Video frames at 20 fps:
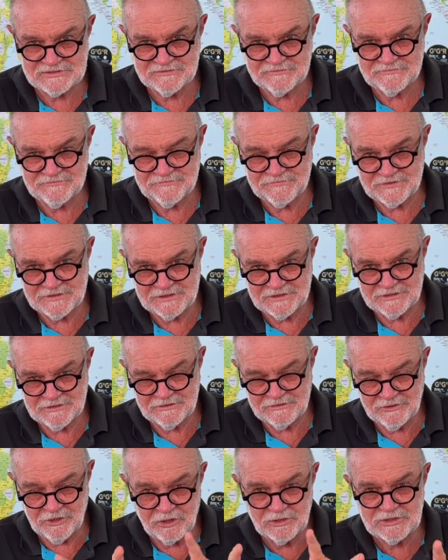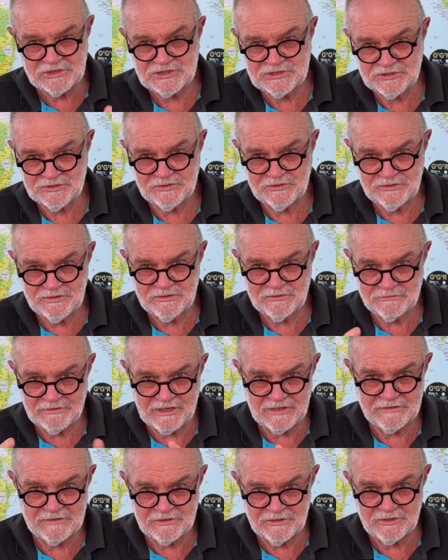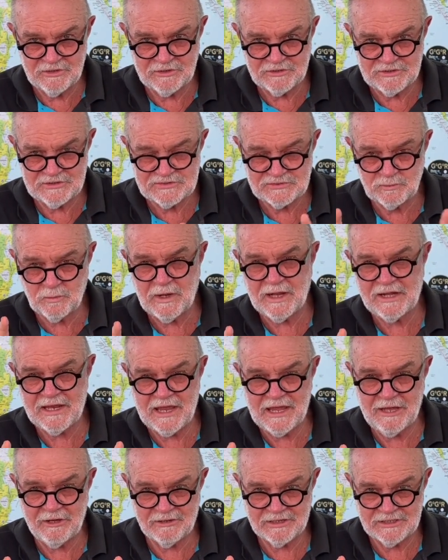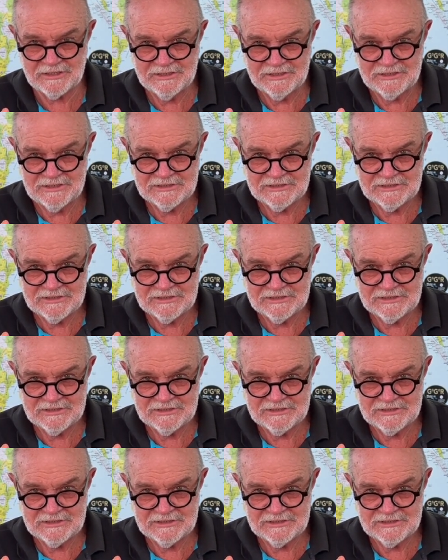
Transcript: of longitude around the Earth is 1 hour.